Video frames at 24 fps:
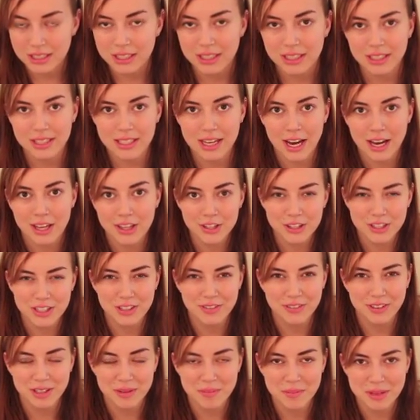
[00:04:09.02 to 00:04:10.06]
Yeah, there's stuff
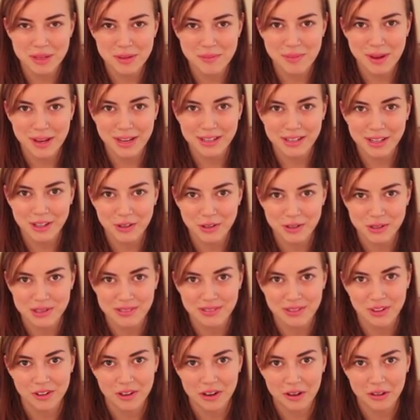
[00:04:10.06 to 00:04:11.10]
like Minute Maid and other stuff
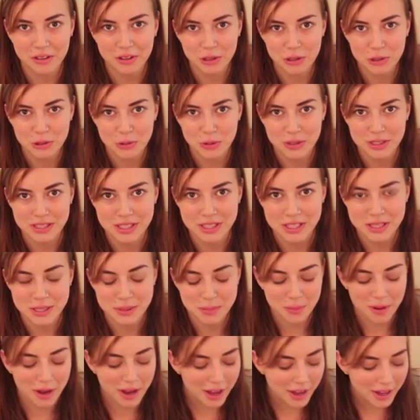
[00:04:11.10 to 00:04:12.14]
that are healthier choices,
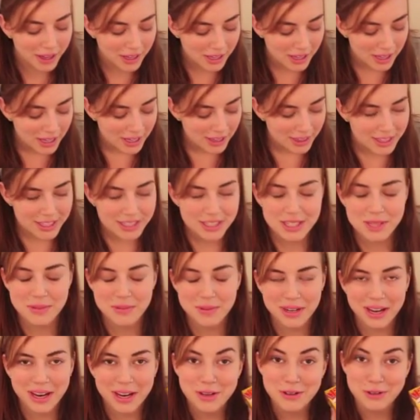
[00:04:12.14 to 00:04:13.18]
but this is what
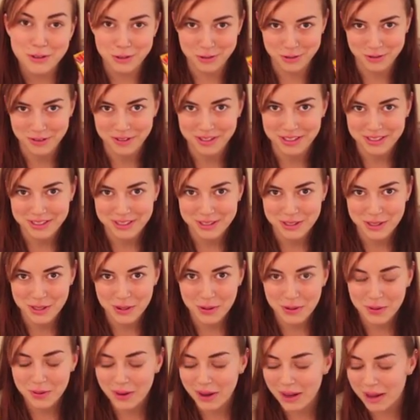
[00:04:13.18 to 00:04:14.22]
I enjoy.
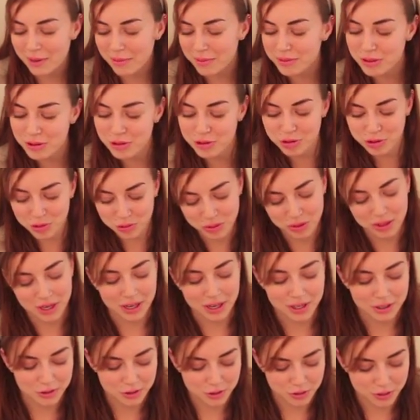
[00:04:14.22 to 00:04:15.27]
So I want to drink what I
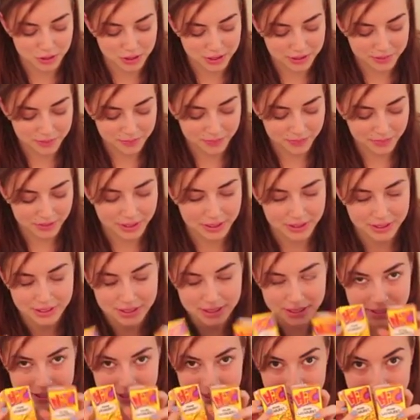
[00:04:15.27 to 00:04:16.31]
enjoy, and
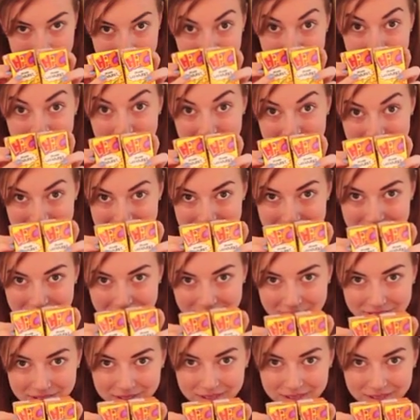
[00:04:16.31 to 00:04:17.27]
this is delicious.